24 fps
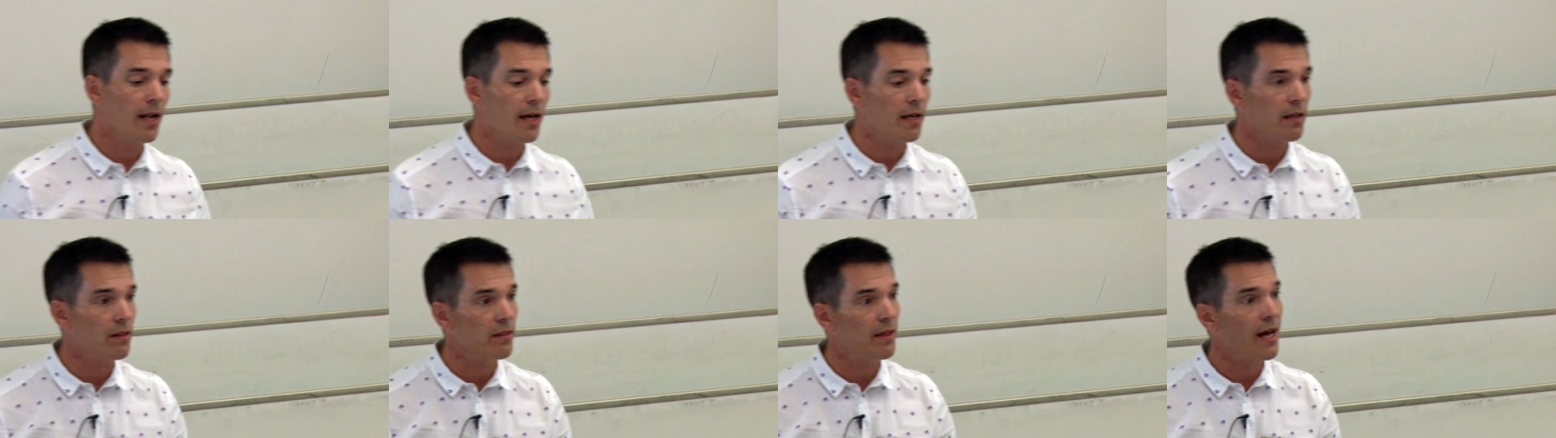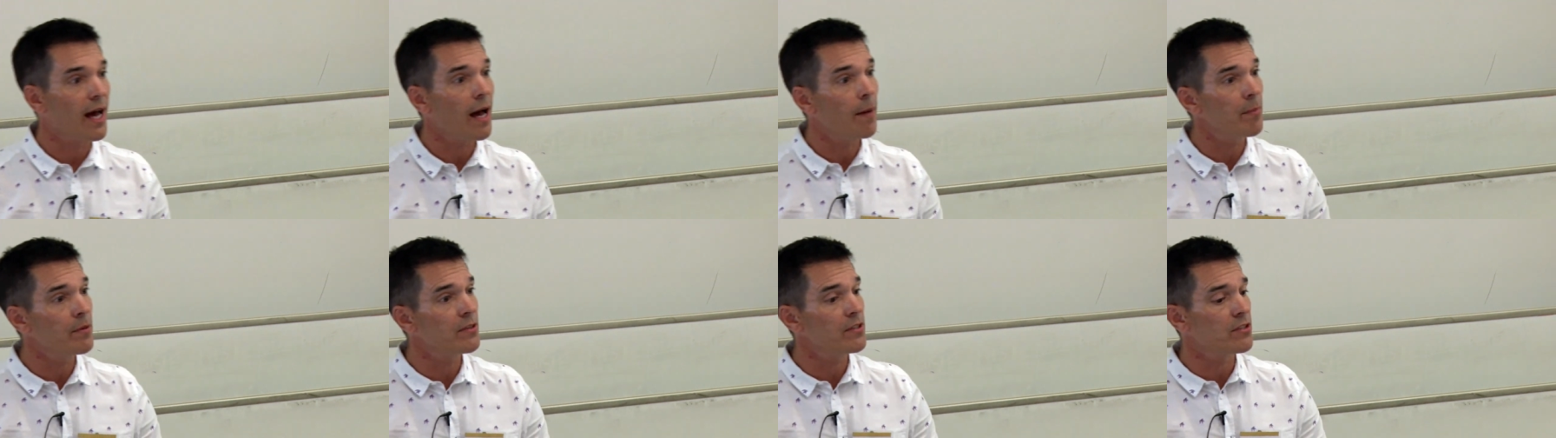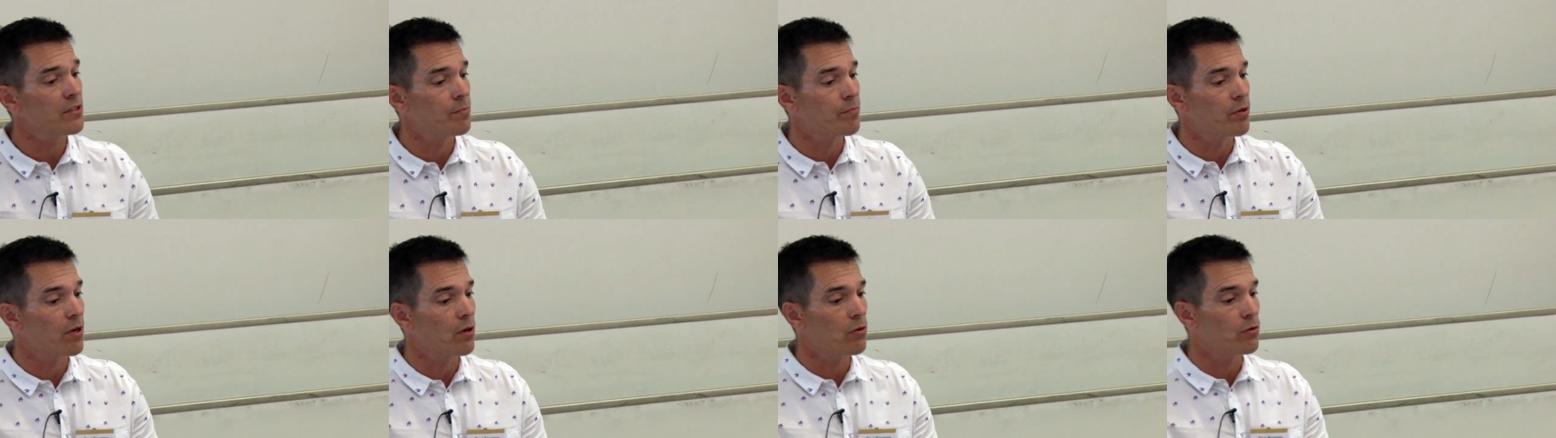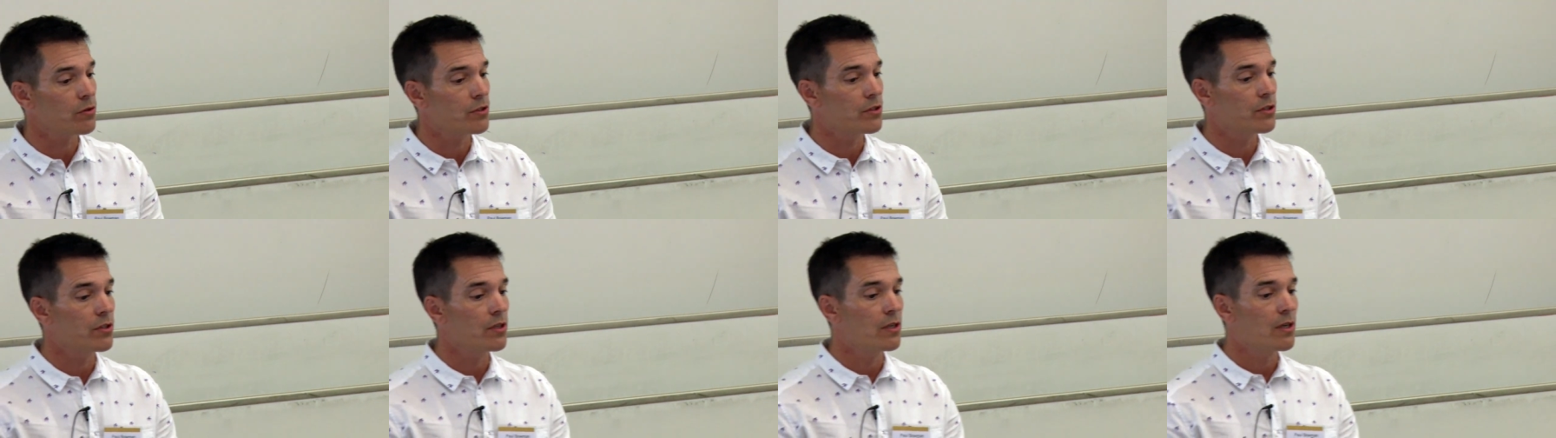like the habitus
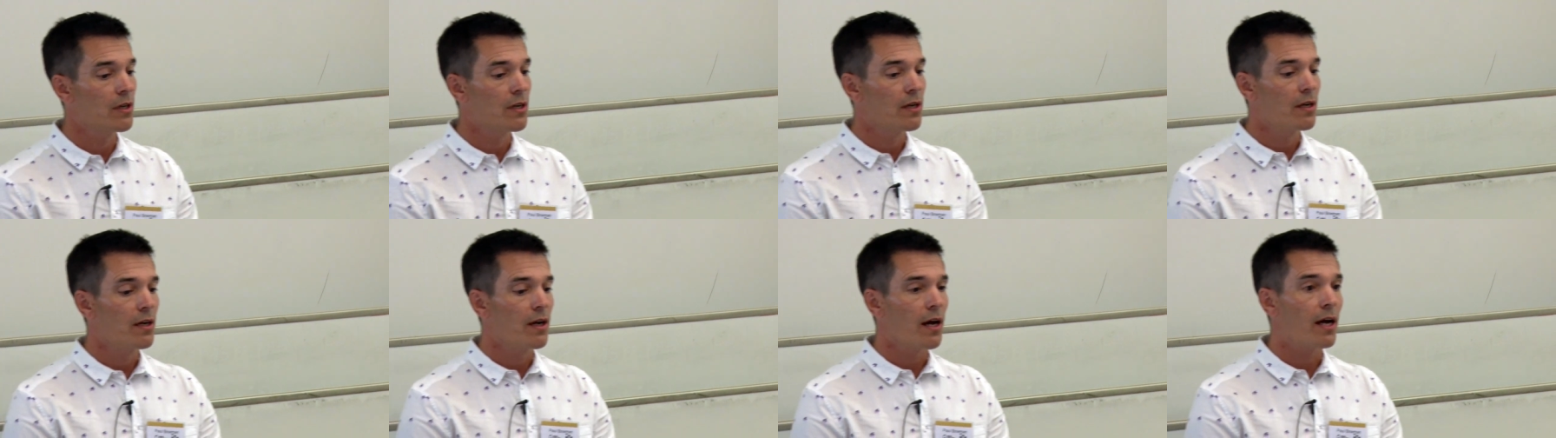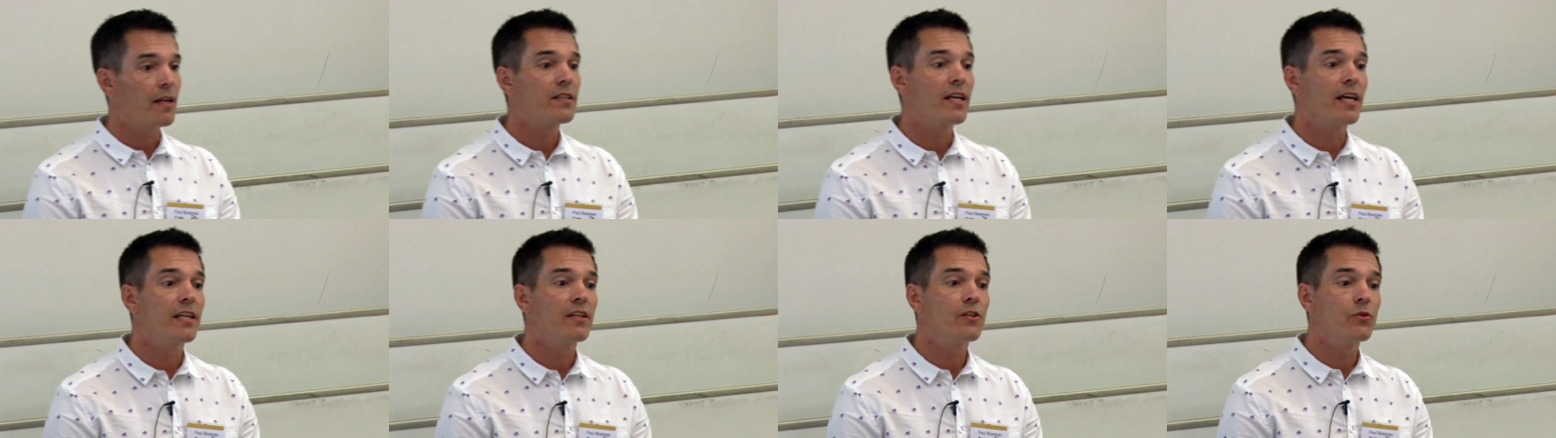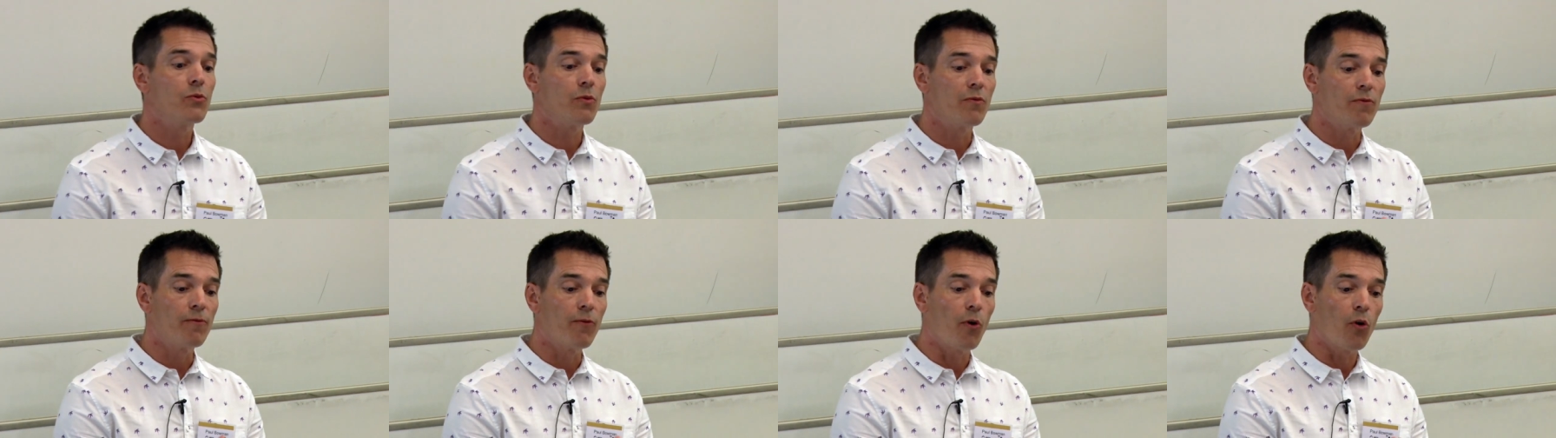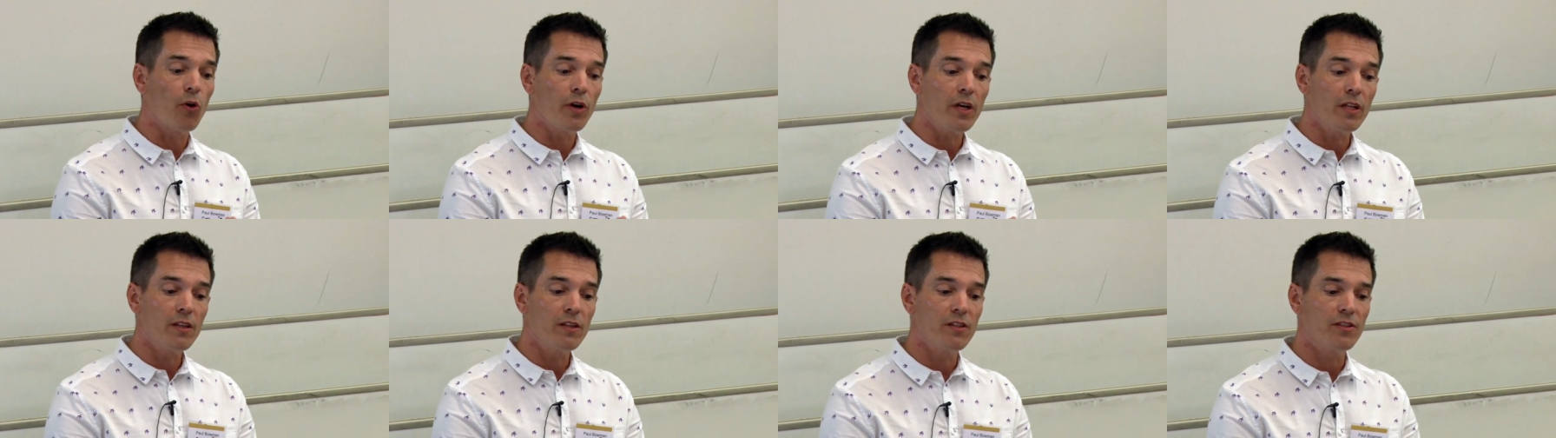approach, I tend to
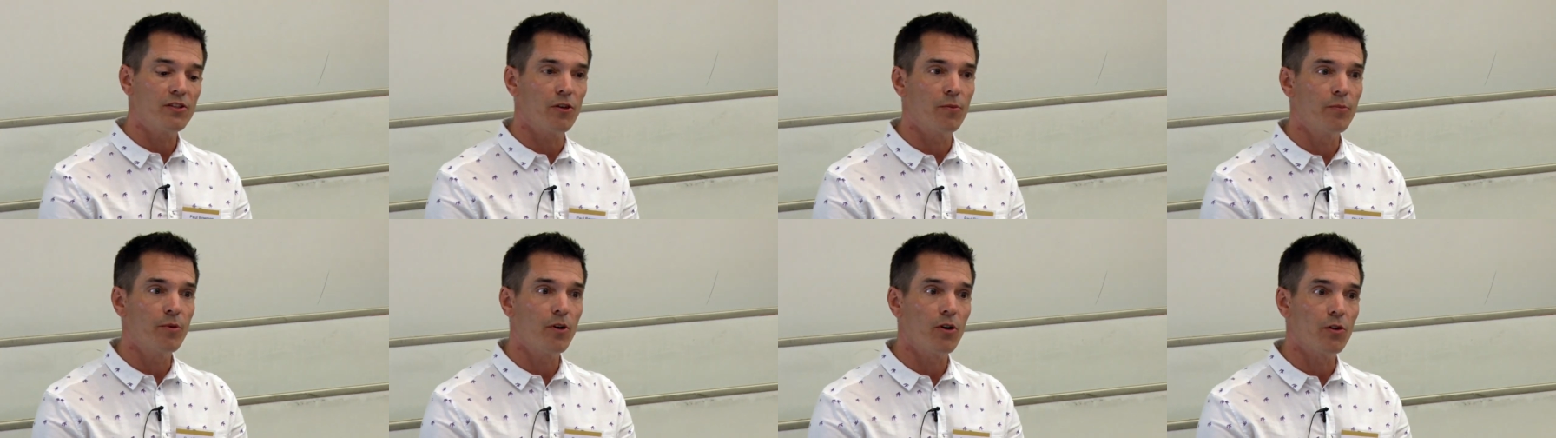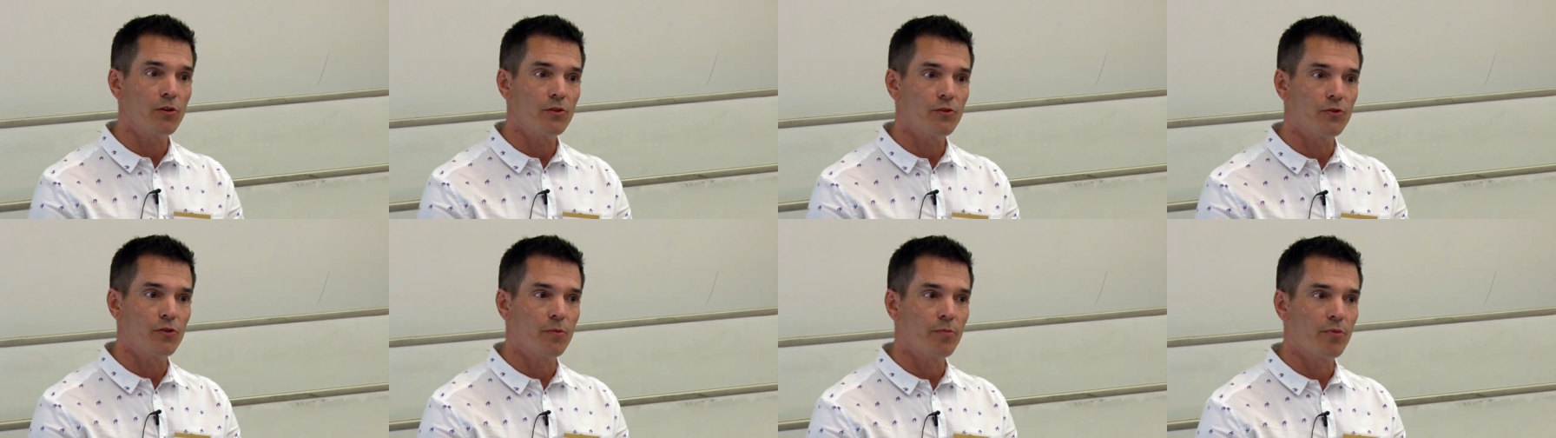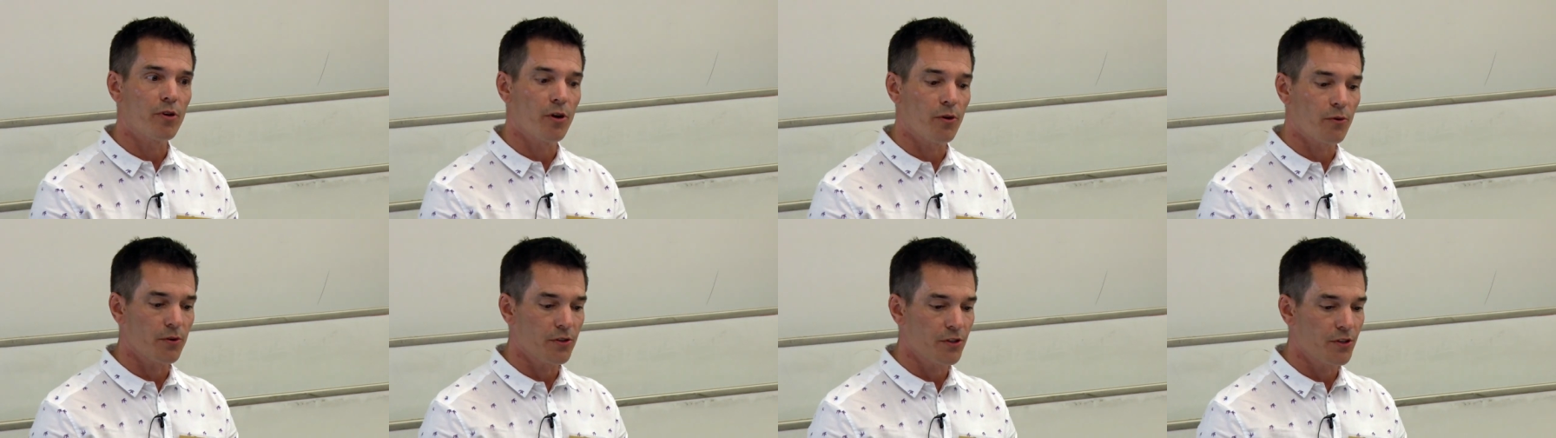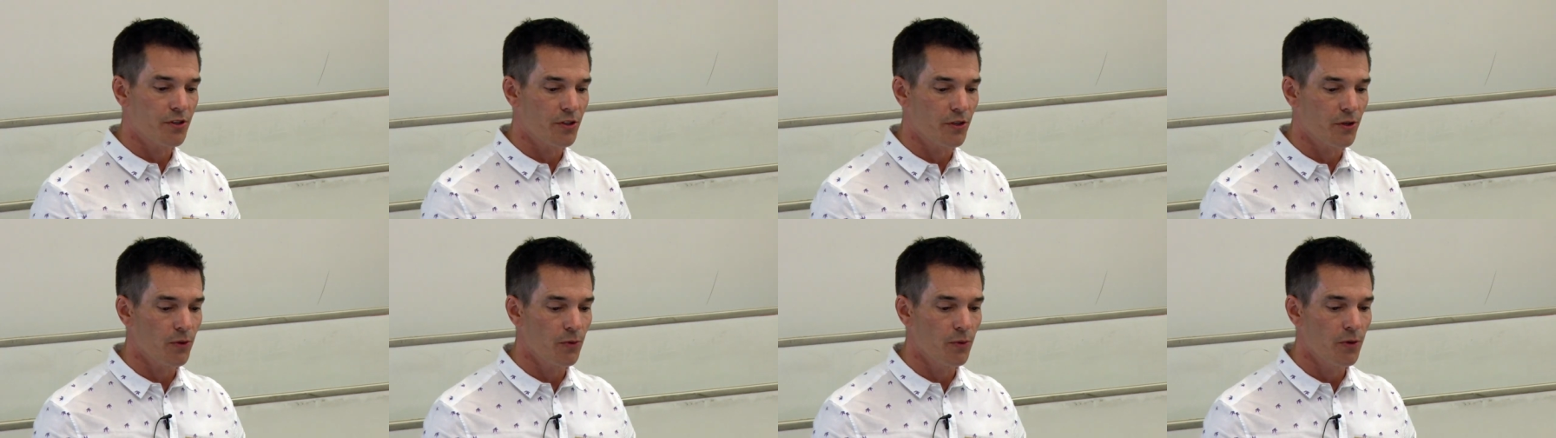avoid the subculture approach
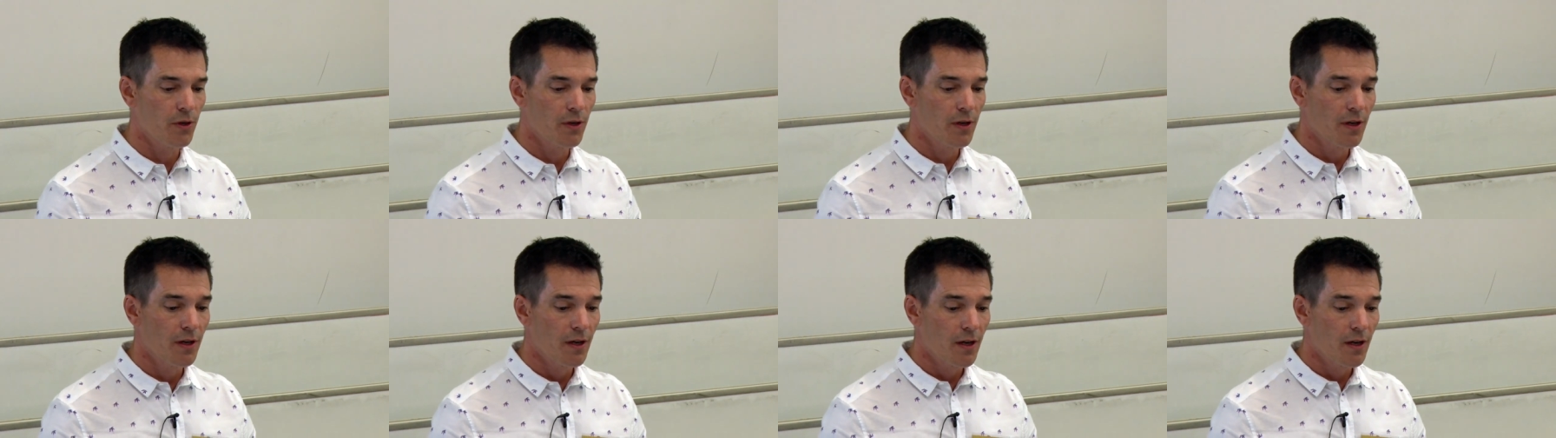to,